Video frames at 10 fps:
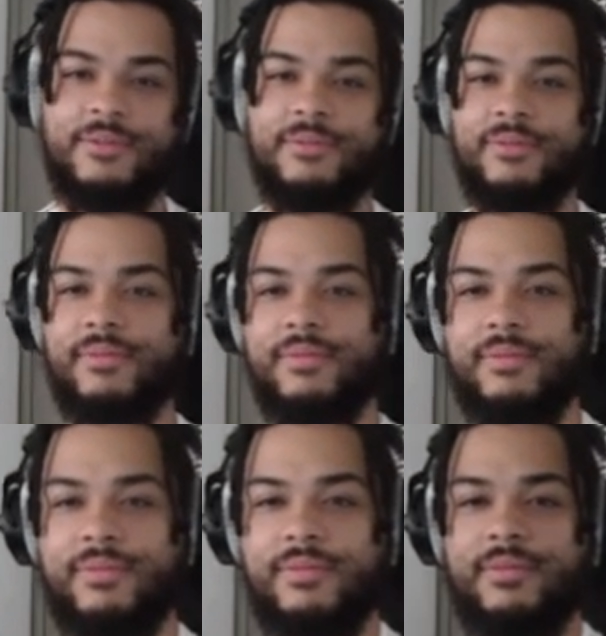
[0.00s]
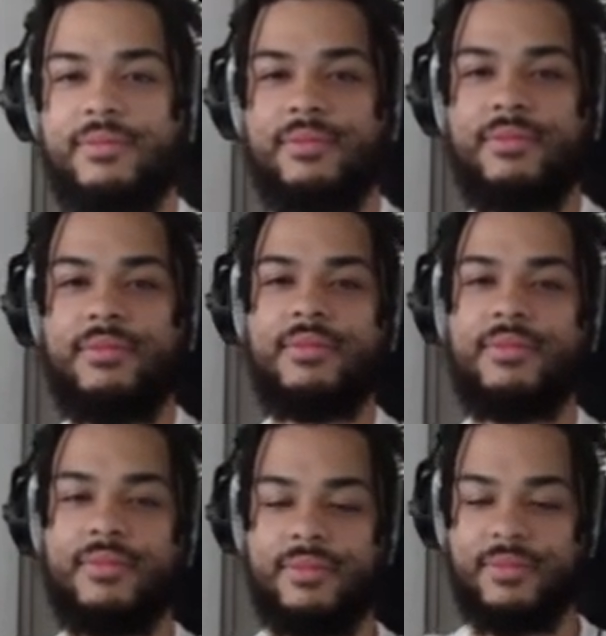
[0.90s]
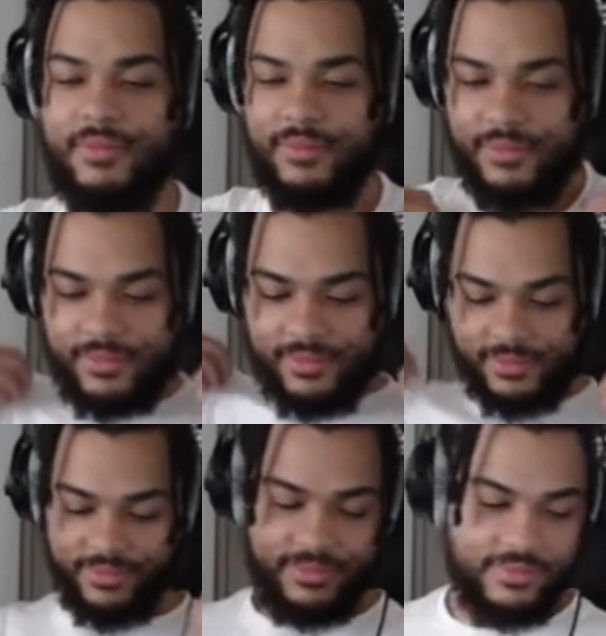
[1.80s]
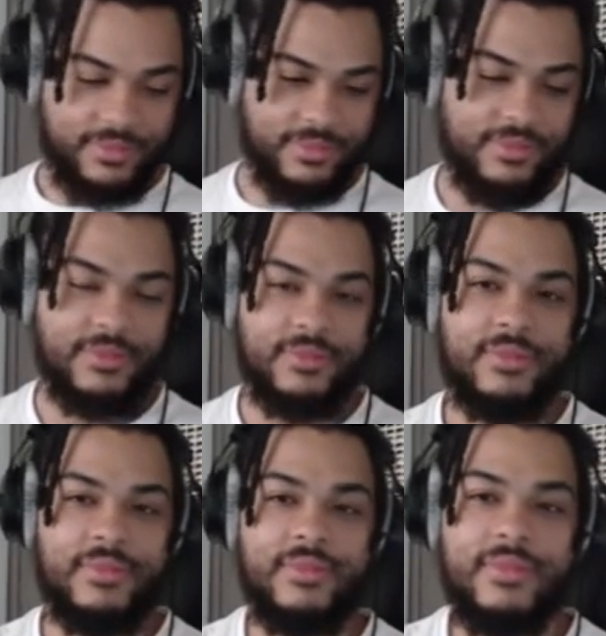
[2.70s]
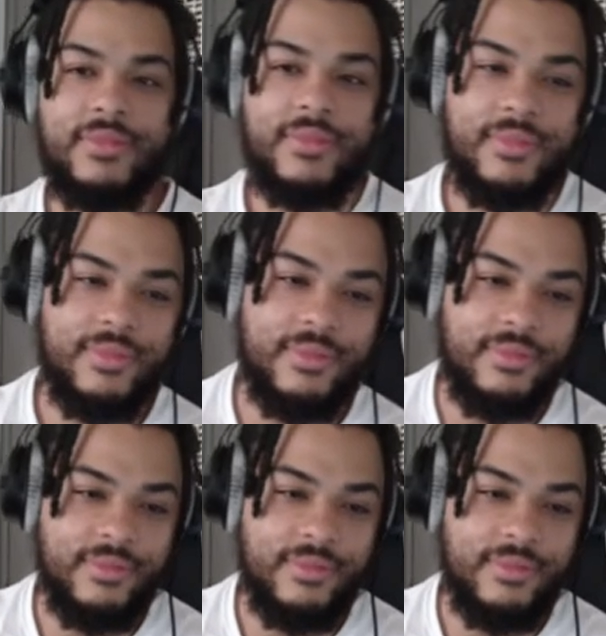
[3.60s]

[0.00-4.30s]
[no speech]